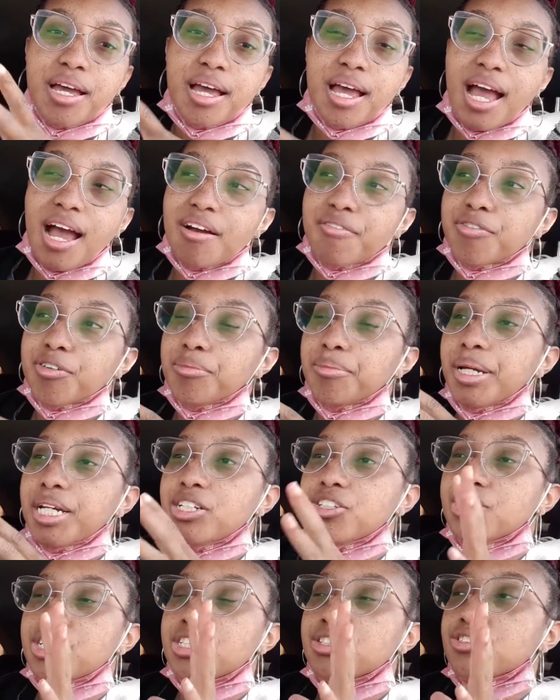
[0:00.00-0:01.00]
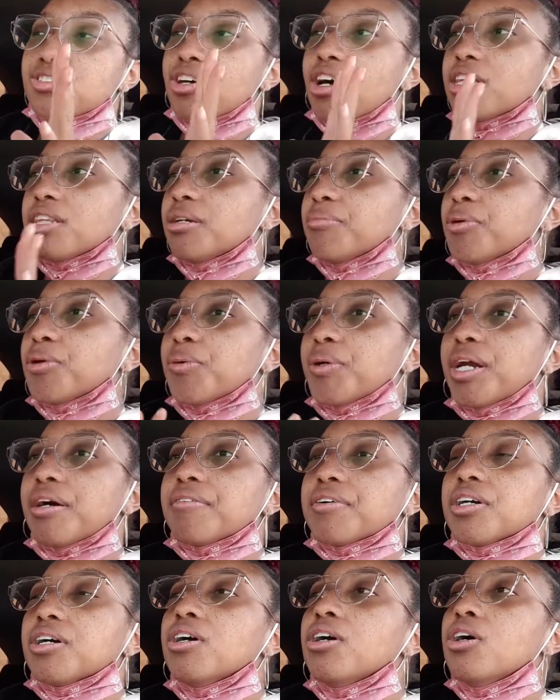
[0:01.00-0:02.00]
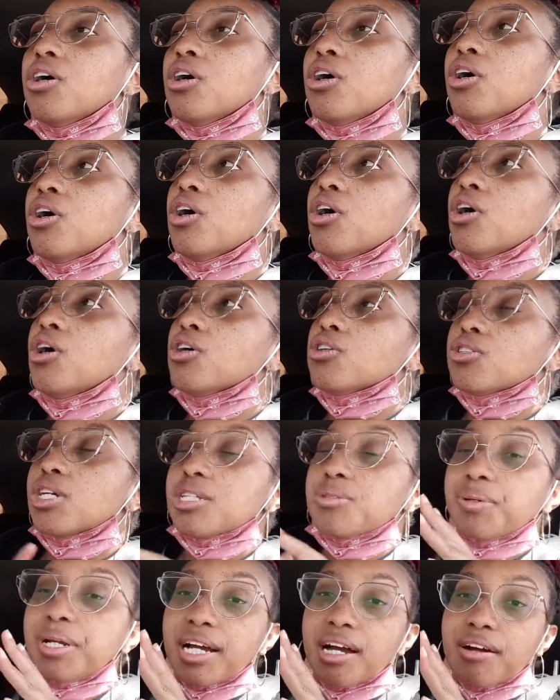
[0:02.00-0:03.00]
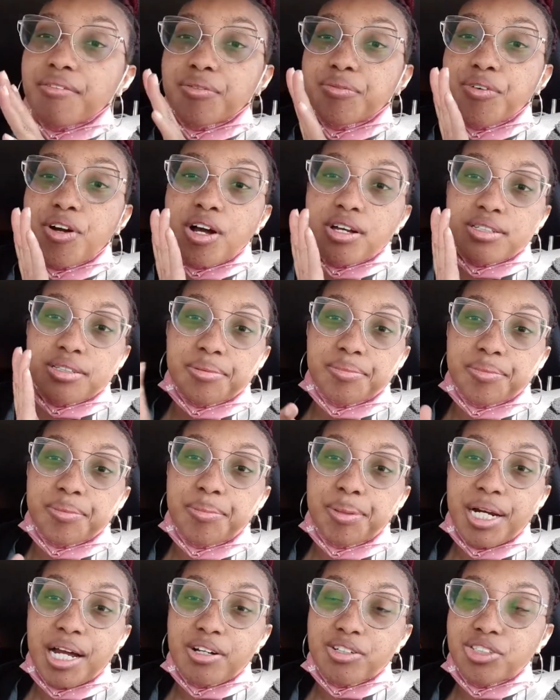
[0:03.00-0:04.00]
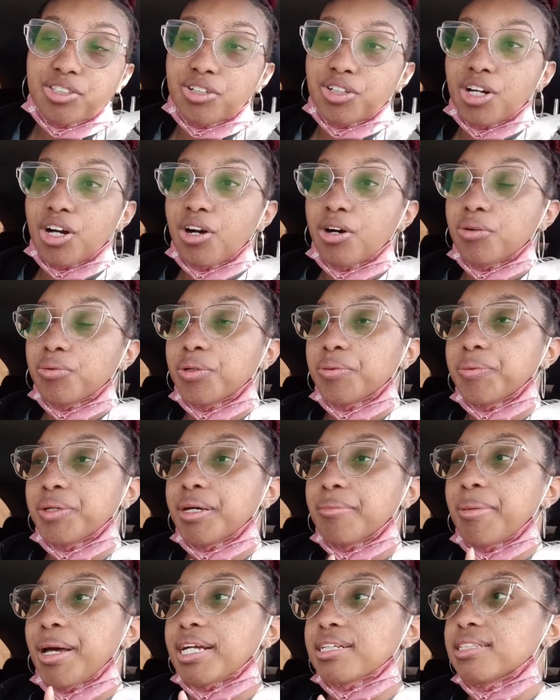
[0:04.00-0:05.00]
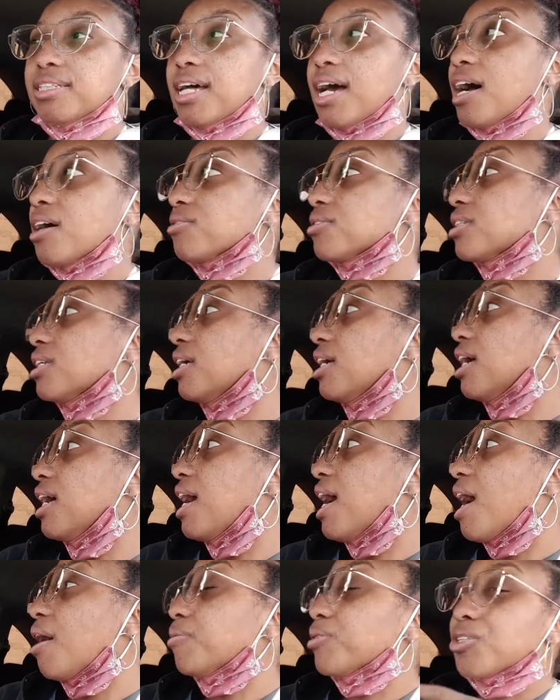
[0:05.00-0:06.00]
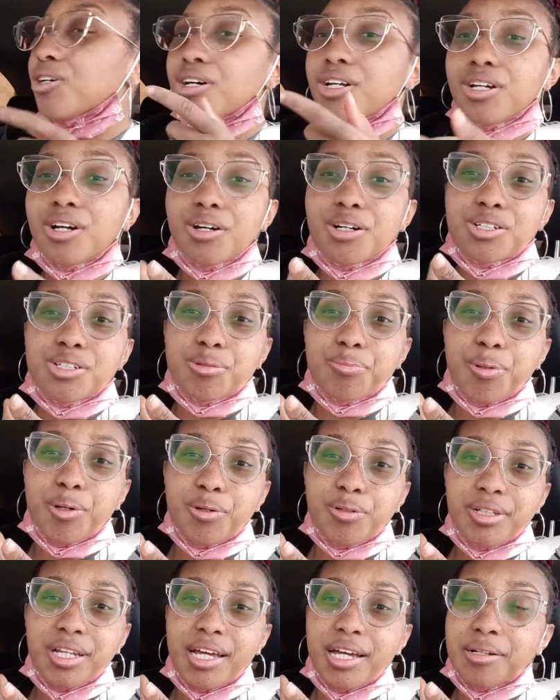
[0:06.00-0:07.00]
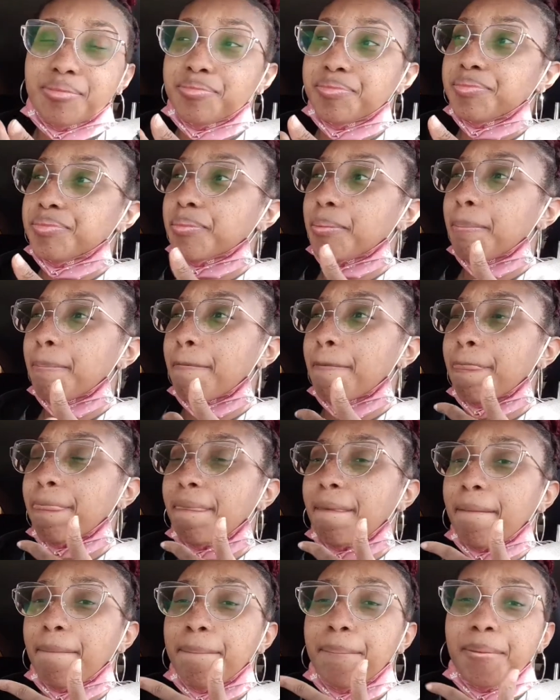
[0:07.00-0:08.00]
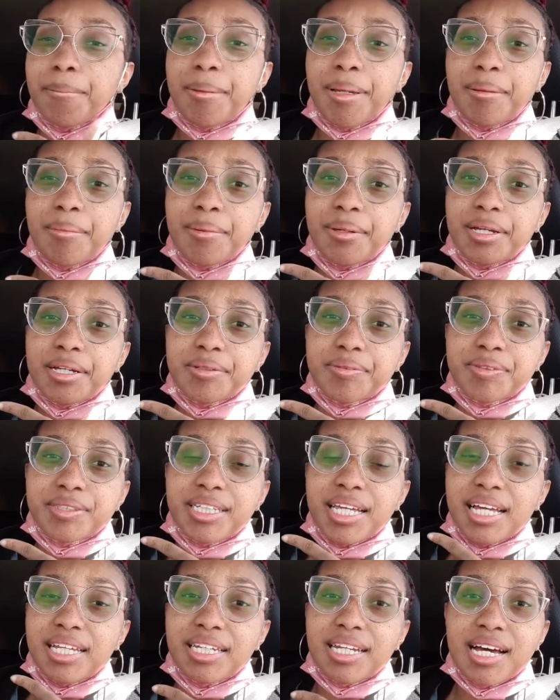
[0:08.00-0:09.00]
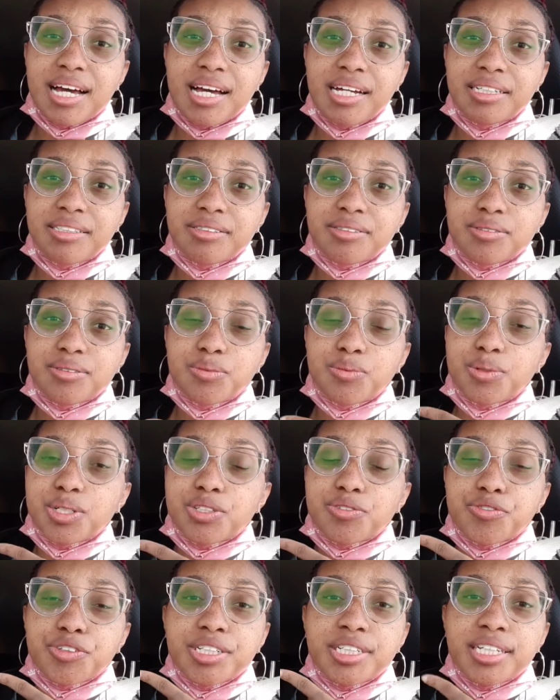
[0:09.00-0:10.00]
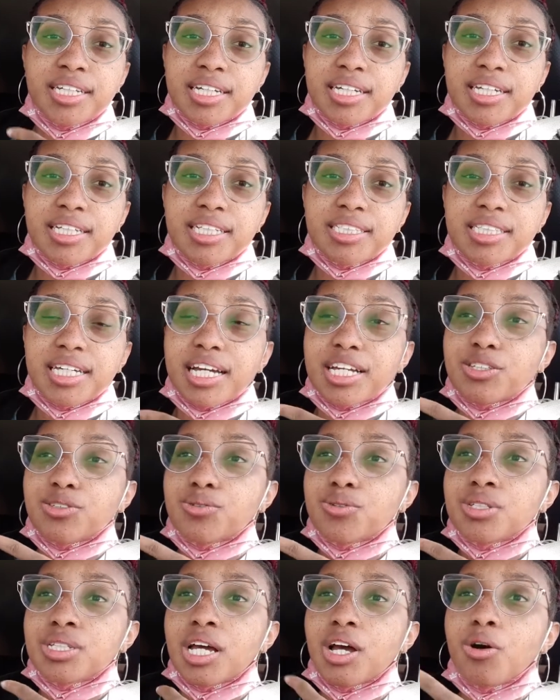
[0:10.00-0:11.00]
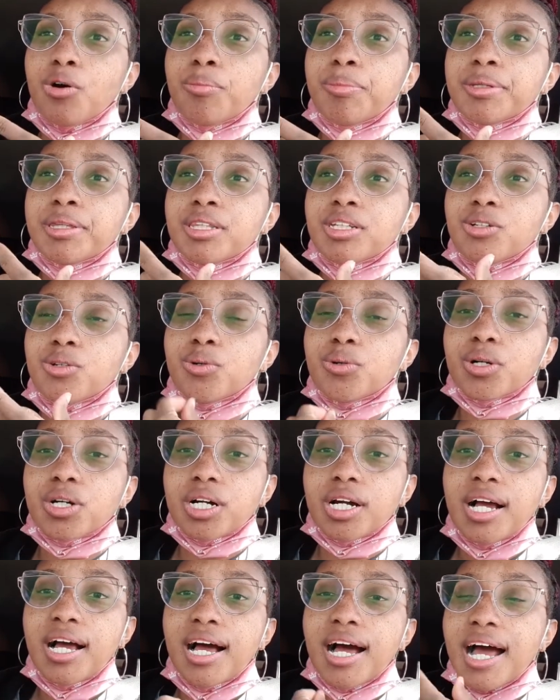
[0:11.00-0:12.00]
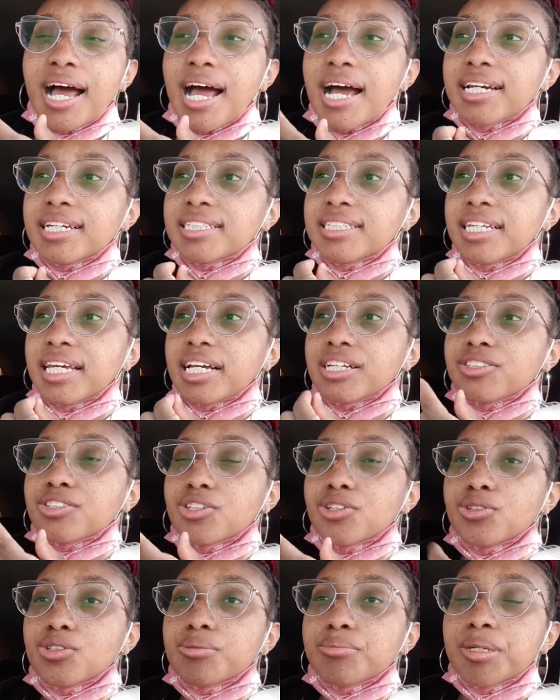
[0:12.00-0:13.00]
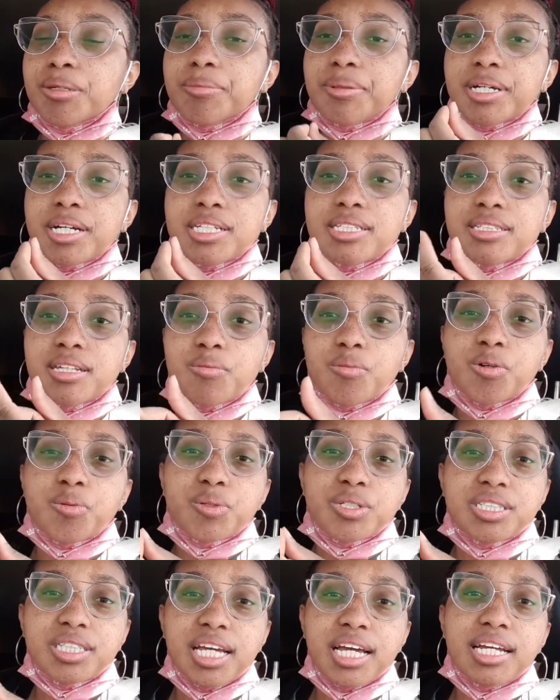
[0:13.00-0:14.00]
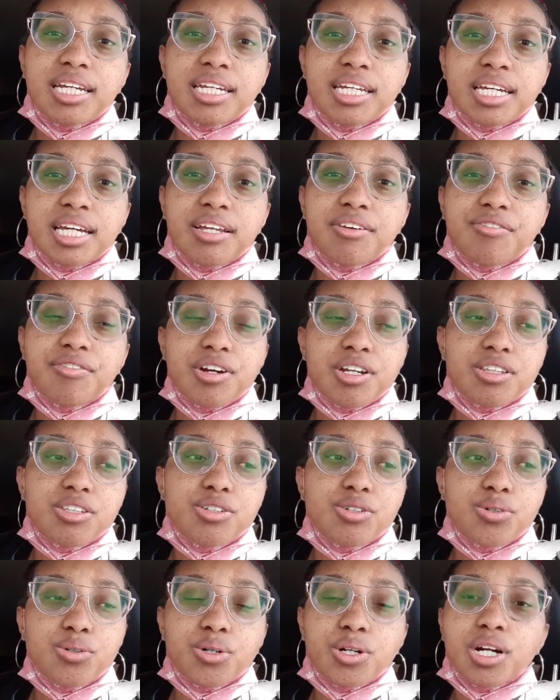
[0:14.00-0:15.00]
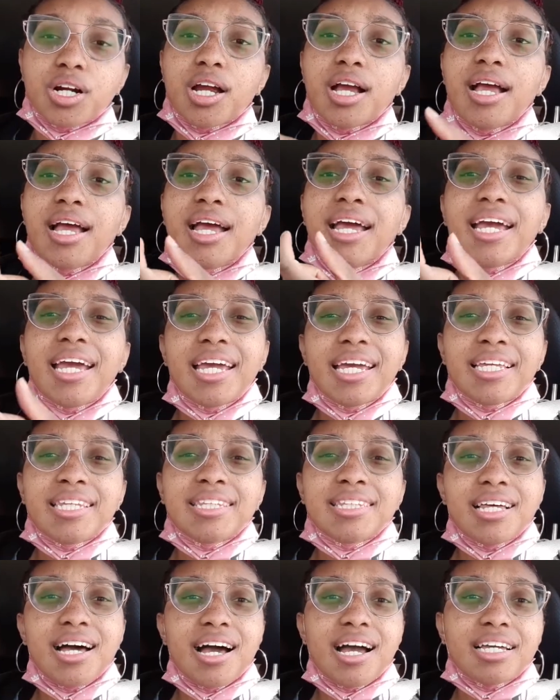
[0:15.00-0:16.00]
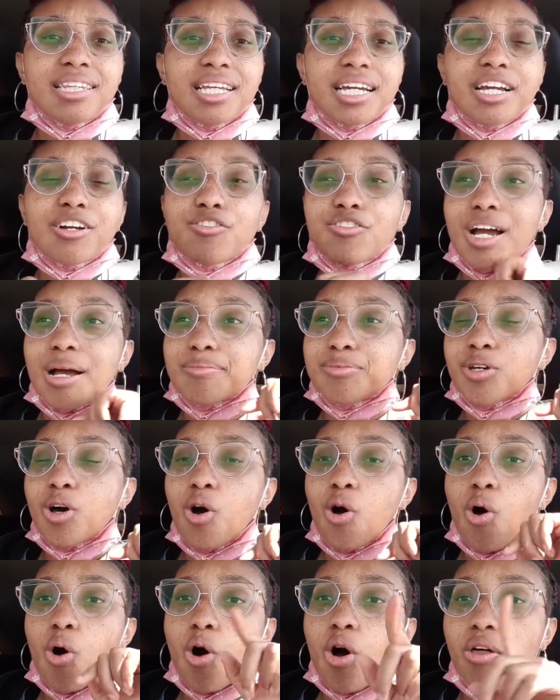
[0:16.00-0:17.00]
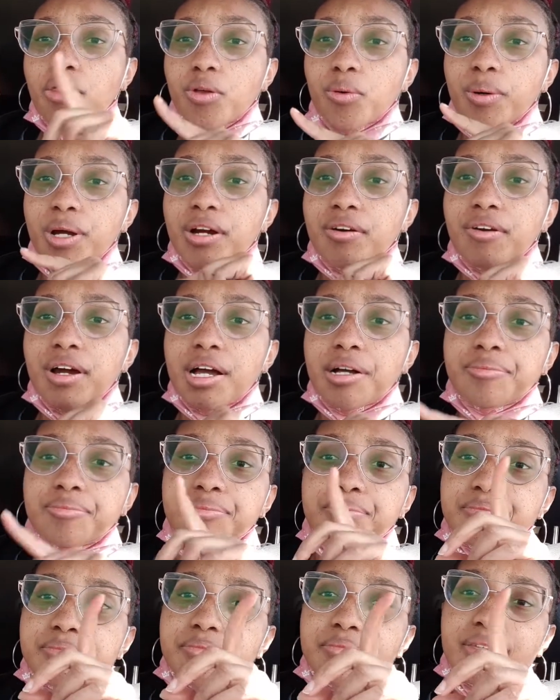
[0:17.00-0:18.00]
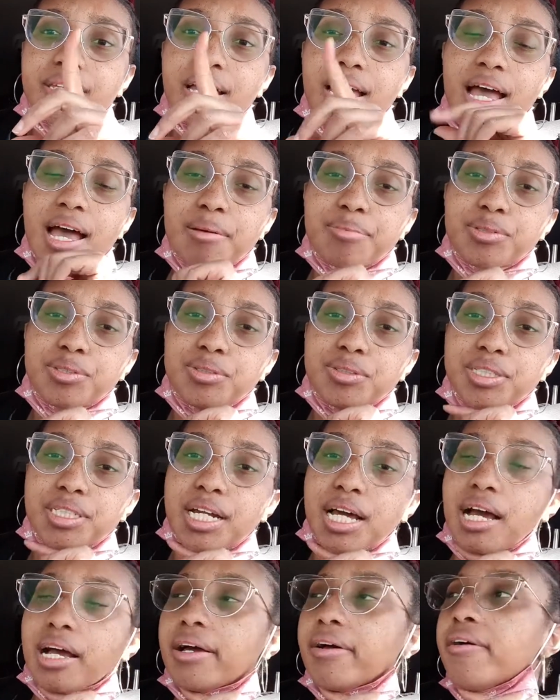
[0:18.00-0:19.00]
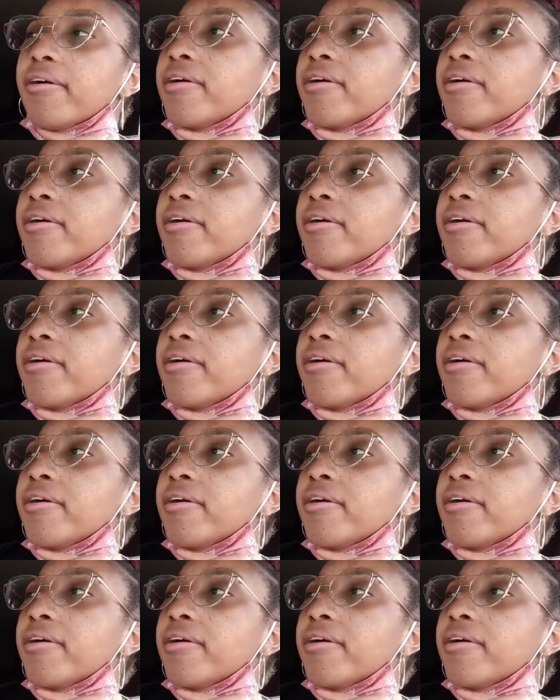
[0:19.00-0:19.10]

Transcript: affirmations on them or whatever. So that's what I got from Ross. But I'll show y'all when we get back to the house. I was going to go to Chipotle, but baby, that line was ridiculous. Like as soon as I opened the door, I had to say excuse me because someone was standing in front of the door in line. Like it wrapped all the way around. Absolutely not.